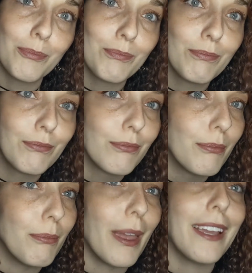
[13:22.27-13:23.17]

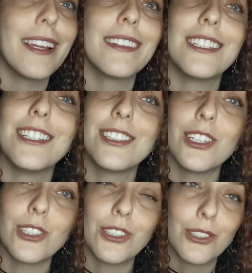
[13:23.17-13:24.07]
making the decision
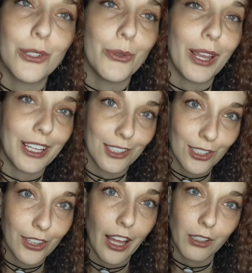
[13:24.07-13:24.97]
to answer that
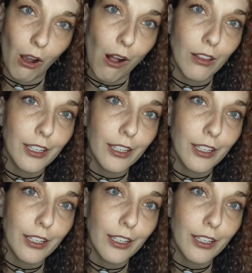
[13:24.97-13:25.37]
calling.